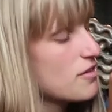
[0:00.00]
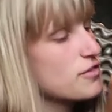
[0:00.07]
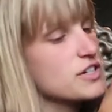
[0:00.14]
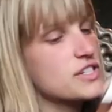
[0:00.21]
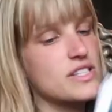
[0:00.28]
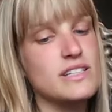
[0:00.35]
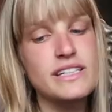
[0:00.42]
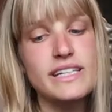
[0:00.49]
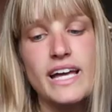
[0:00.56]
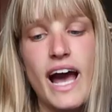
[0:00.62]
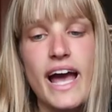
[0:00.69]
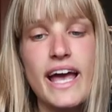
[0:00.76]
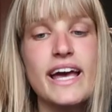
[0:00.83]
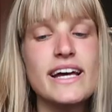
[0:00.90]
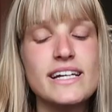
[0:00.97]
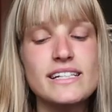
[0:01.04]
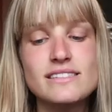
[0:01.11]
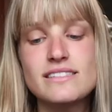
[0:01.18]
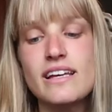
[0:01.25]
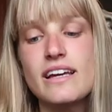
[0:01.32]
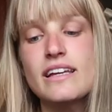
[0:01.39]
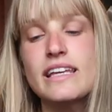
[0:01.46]
Firstly, I
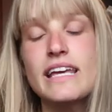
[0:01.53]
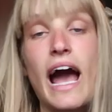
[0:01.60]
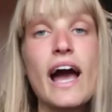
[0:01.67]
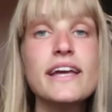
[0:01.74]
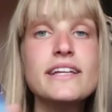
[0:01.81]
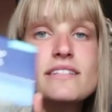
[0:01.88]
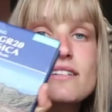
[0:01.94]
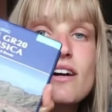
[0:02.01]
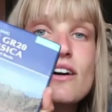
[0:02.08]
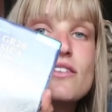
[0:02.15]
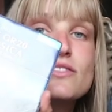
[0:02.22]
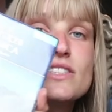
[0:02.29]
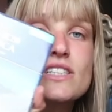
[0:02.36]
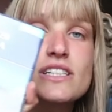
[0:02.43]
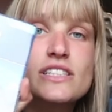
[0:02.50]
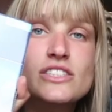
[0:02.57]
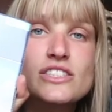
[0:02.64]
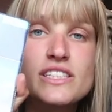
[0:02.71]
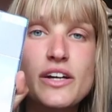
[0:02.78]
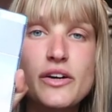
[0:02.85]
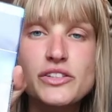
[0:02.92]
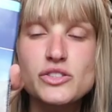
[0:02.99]
had the guide of the
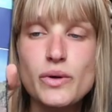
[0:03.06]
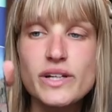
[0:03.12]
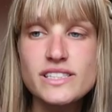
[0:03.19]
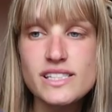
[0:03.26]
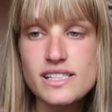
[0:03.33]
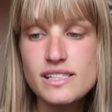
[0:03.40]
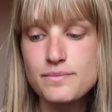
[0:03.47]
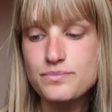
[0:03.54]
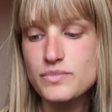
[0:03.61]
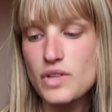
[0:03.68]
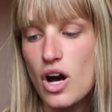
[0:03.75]
GR20.